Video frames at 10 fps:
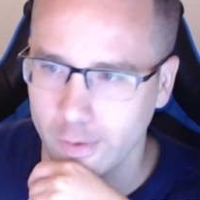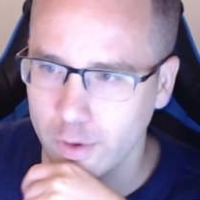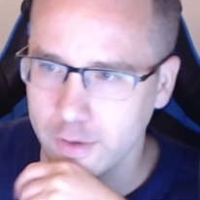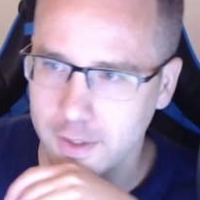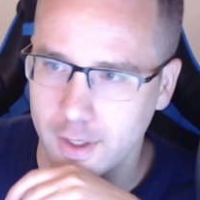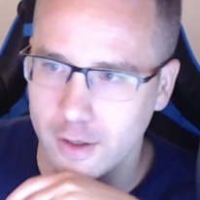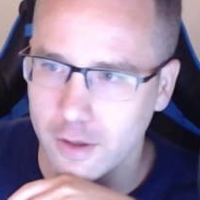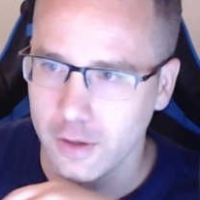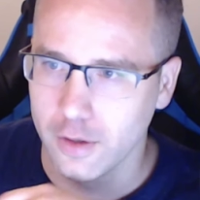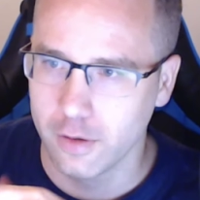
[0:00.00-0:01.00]
well say,
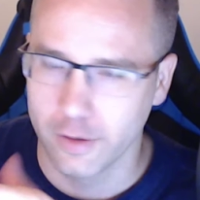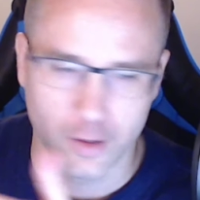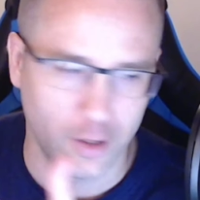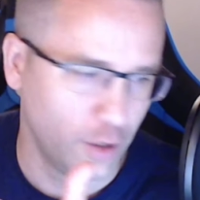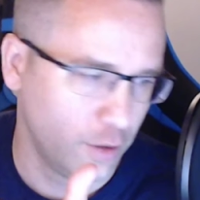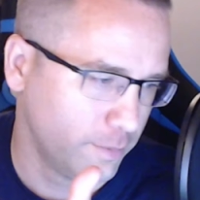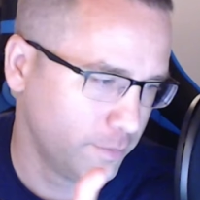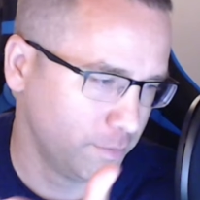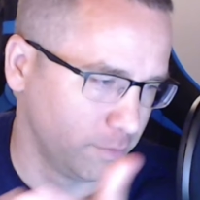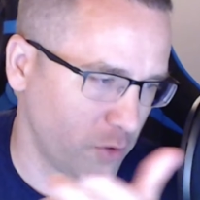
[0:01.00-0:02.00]

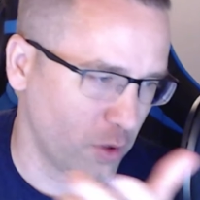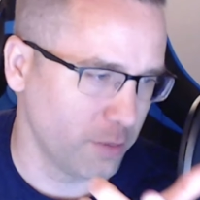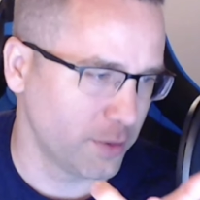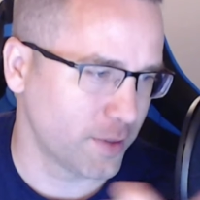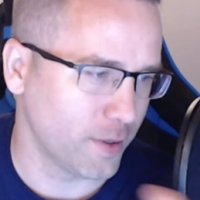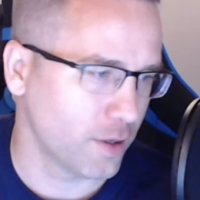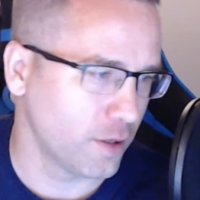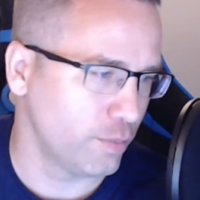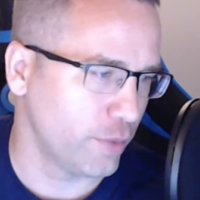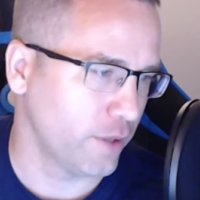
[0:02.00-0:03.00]
Grabs is talking
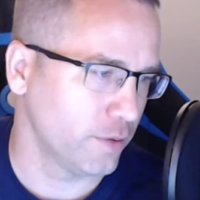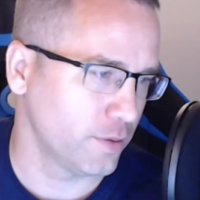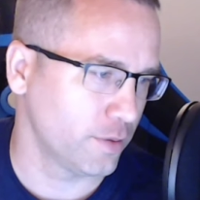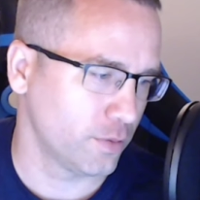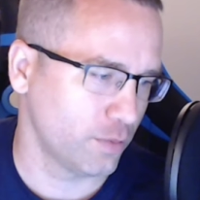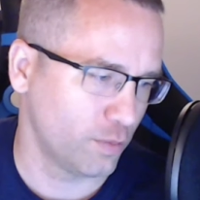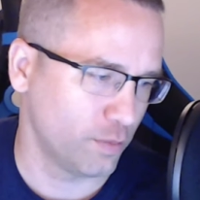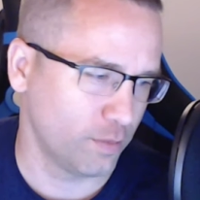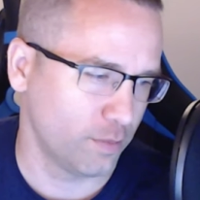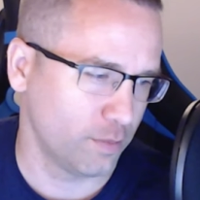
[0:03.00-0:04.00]
about
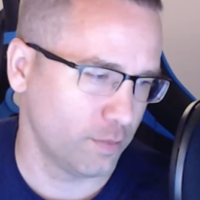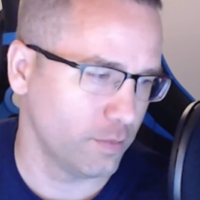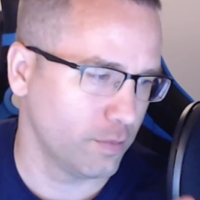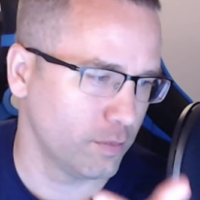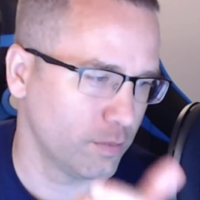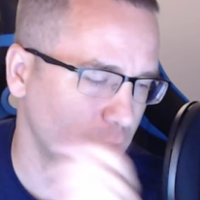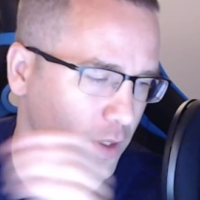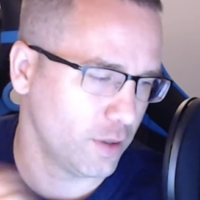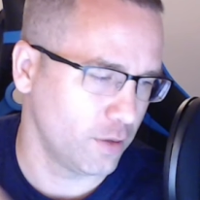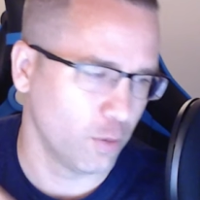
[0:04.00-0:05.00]

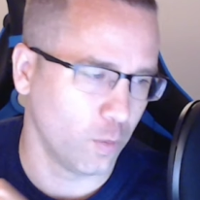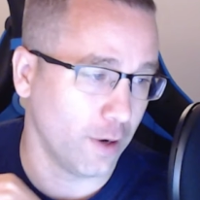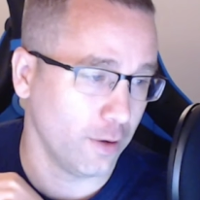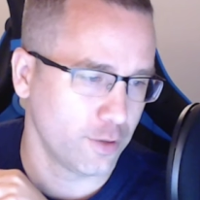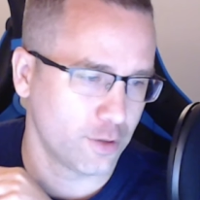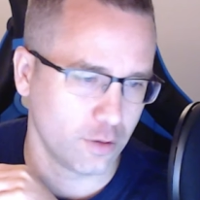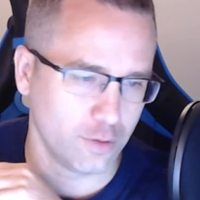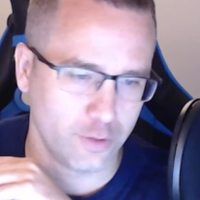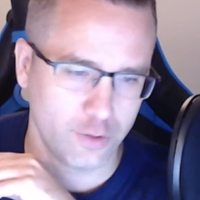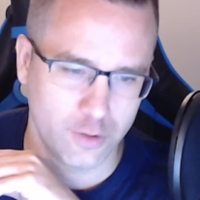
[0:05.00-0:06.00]
your wireless
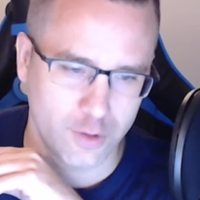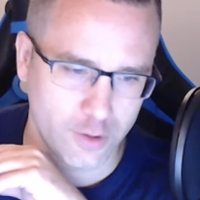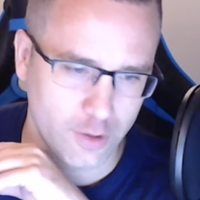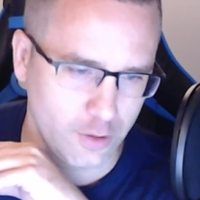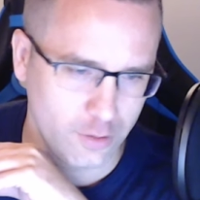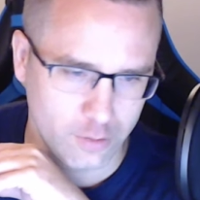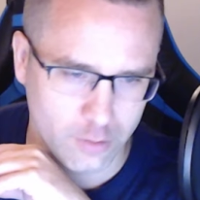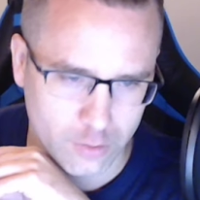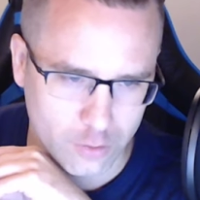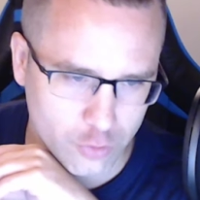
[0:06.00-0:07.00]
service and who
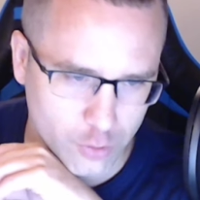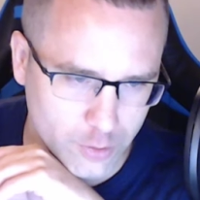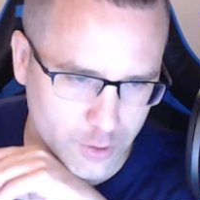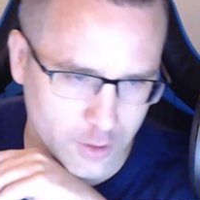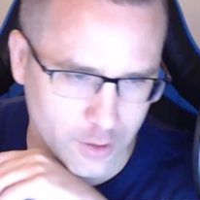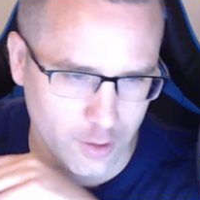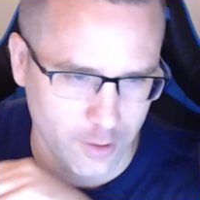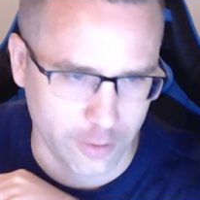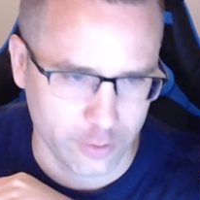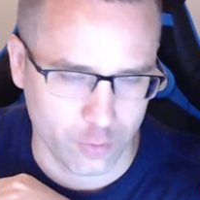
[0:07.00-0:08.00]
controls it, and the
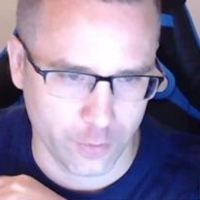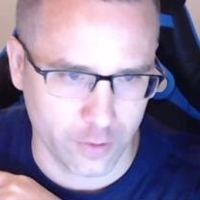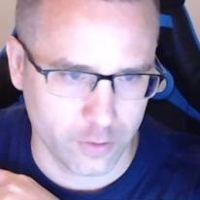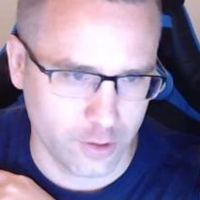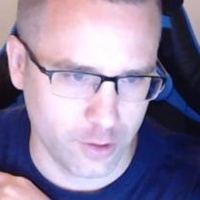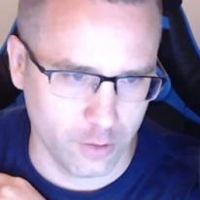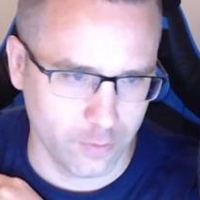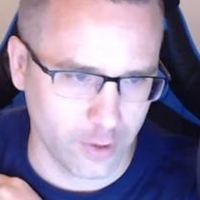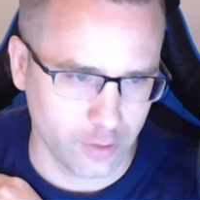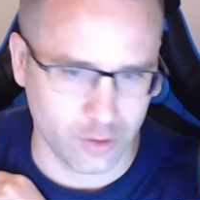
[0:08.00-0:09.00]
Electric Frontier
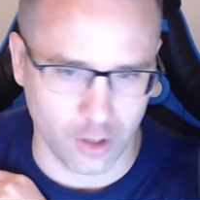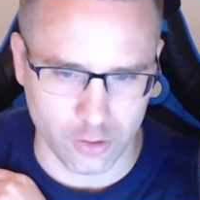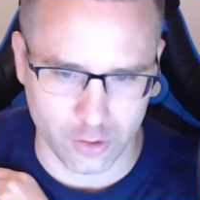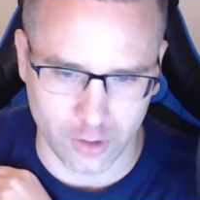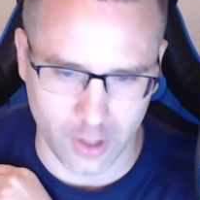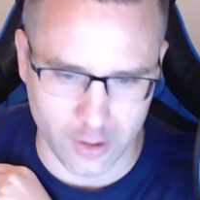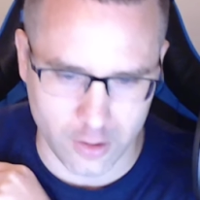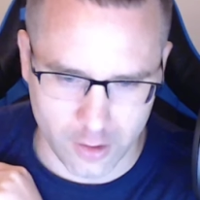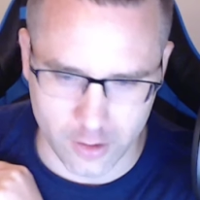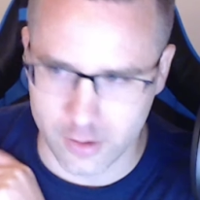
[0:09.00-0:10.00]
Foundation and
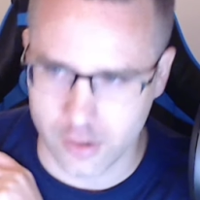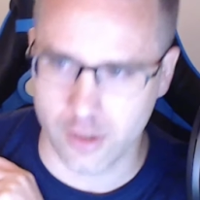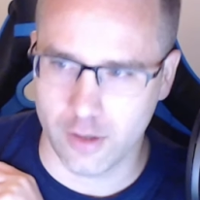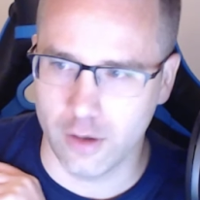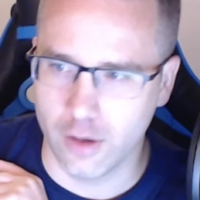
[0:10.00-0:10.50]
AT&T.